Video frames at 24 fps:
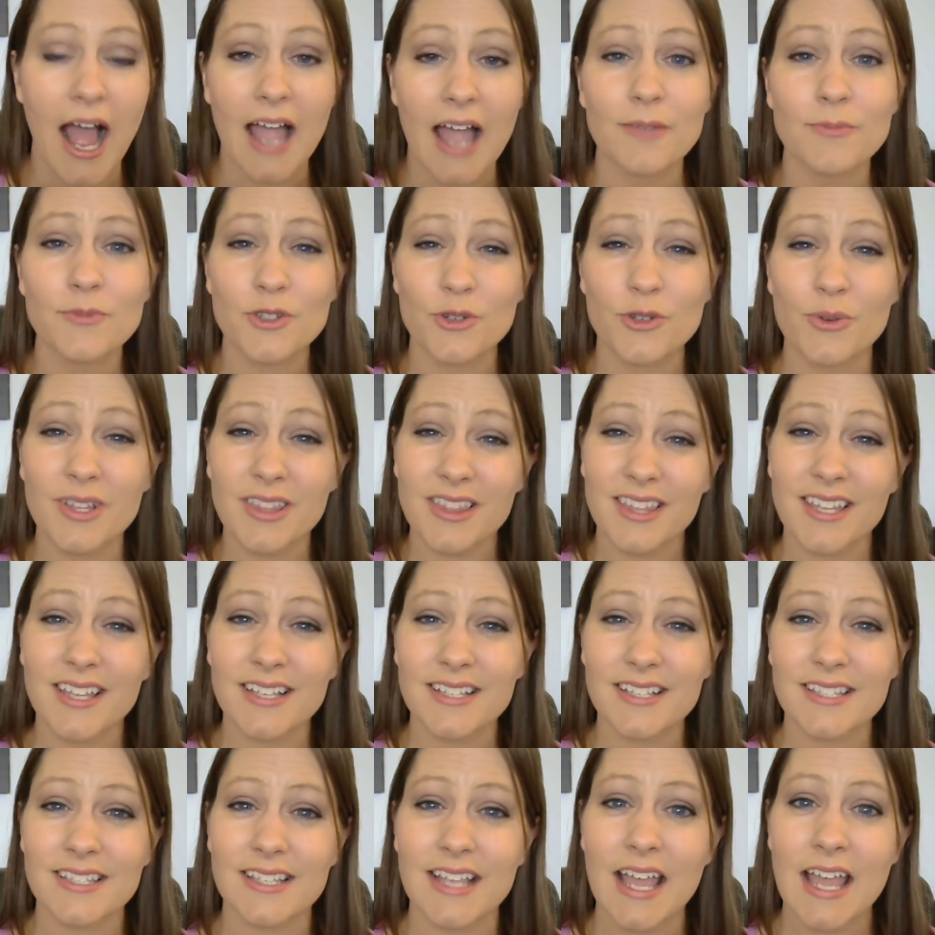I'm doing
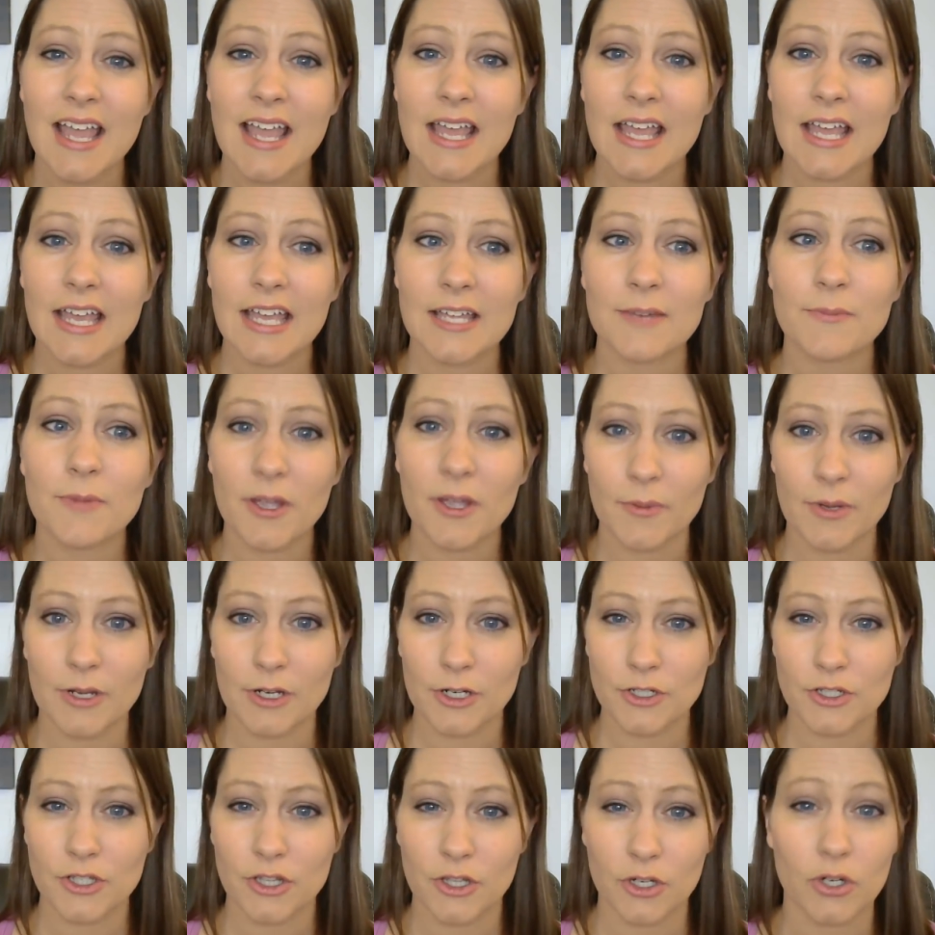things in my
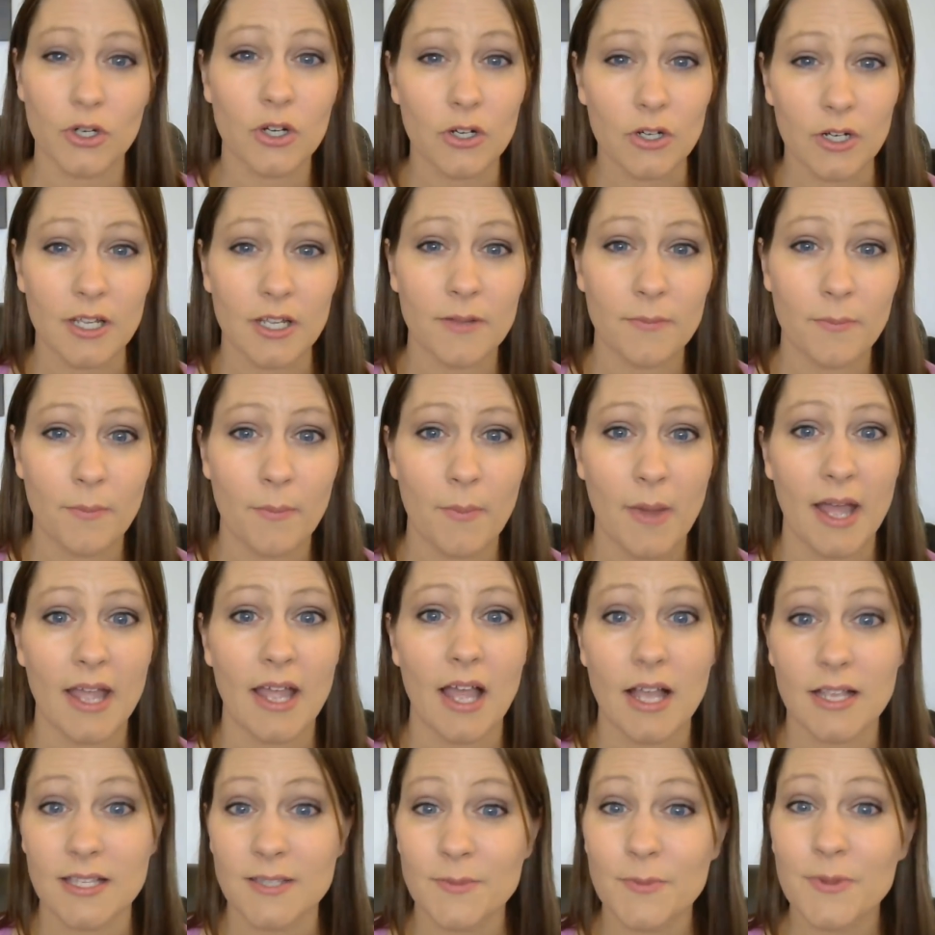marriage that are hurting my
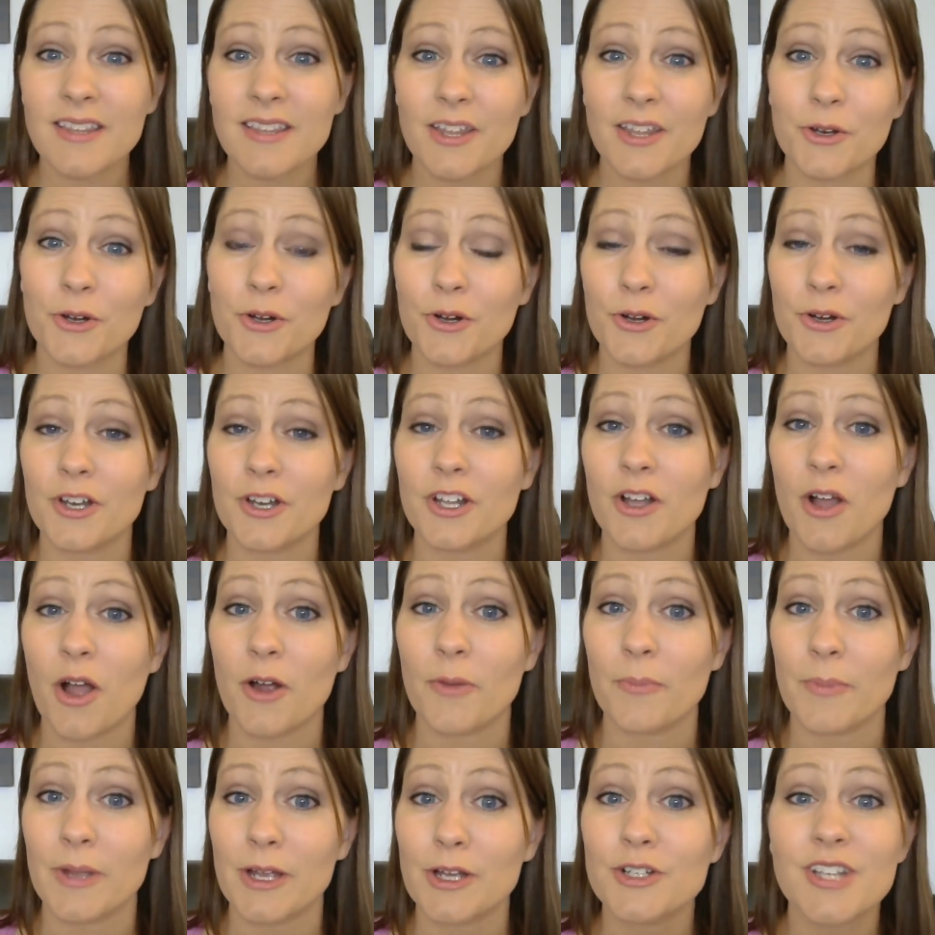husband, that are hurting
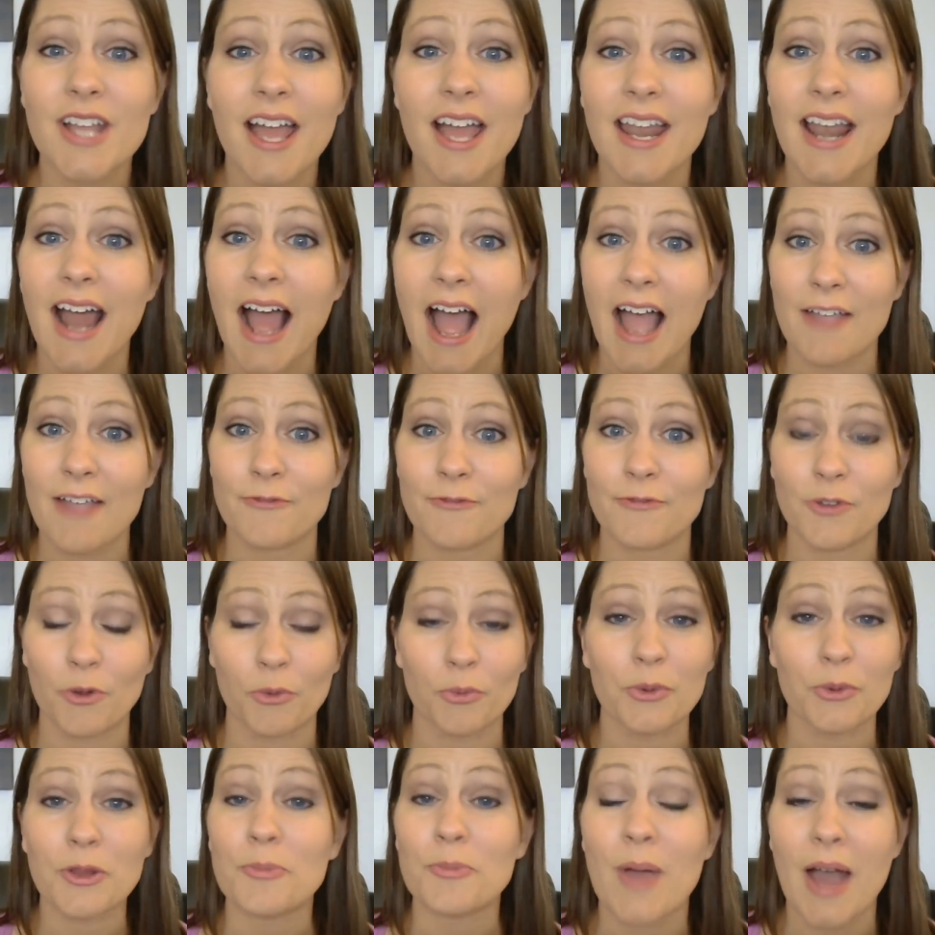our marriage, and I feel
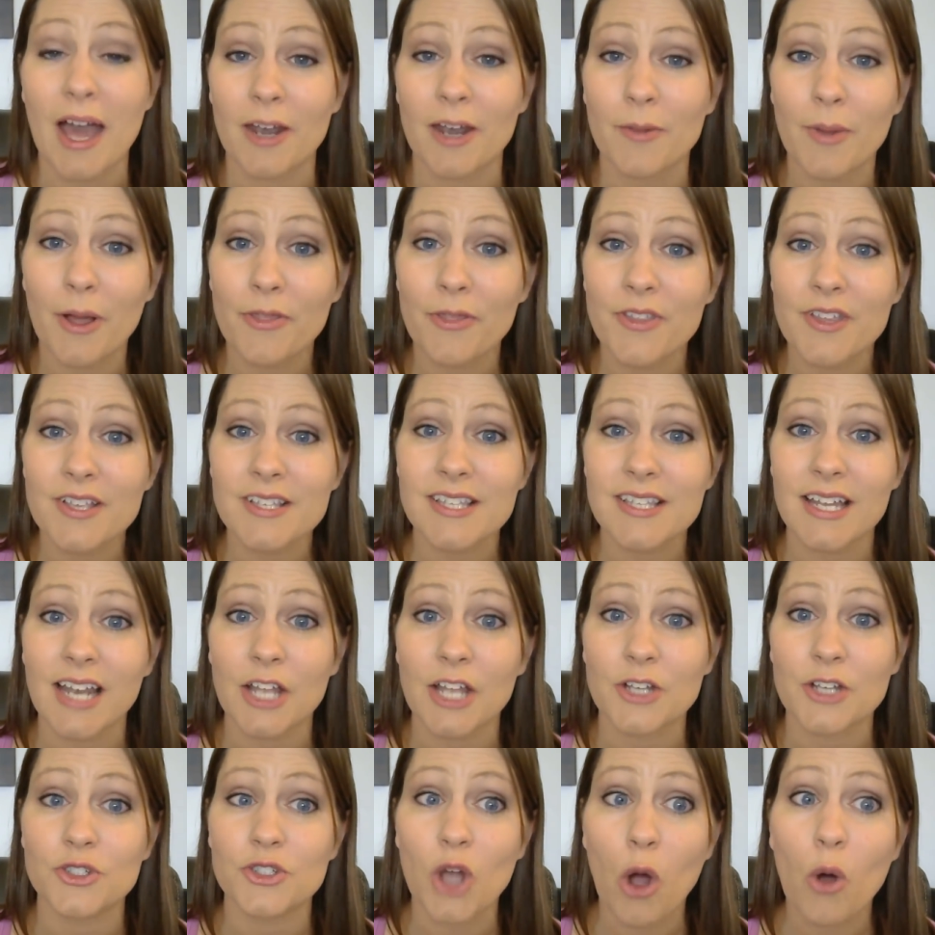really bad about this, and
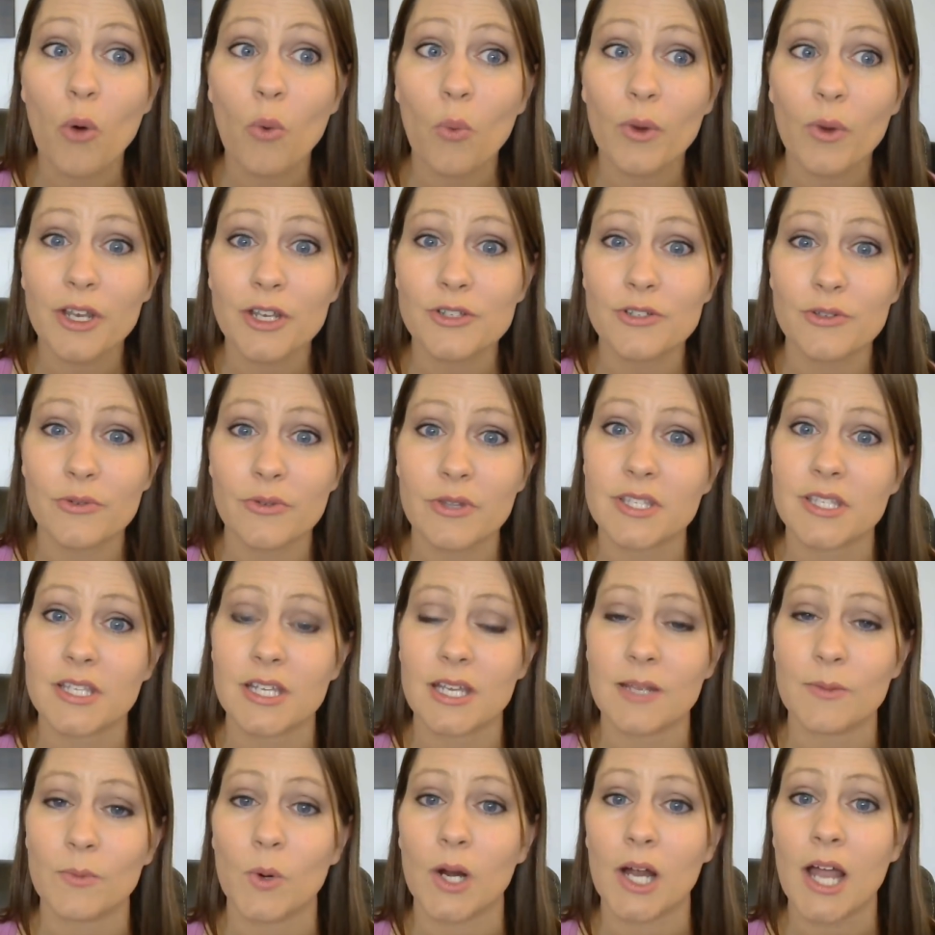I don't want to do this
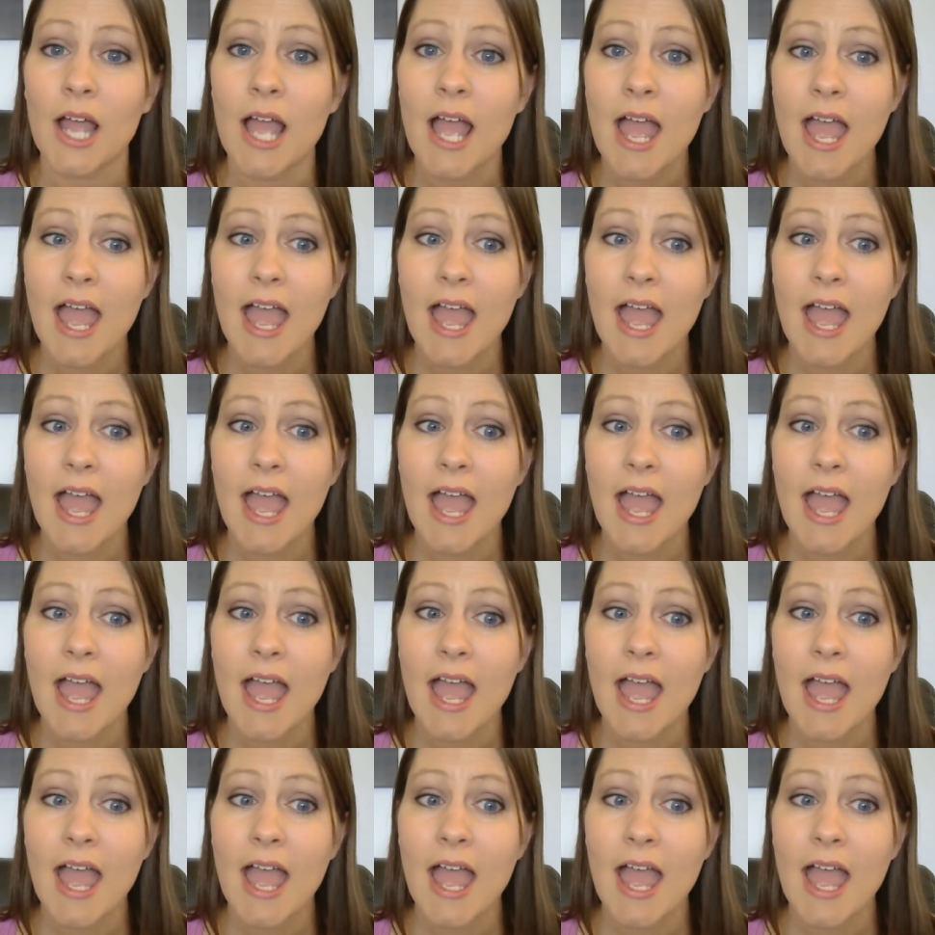anymore,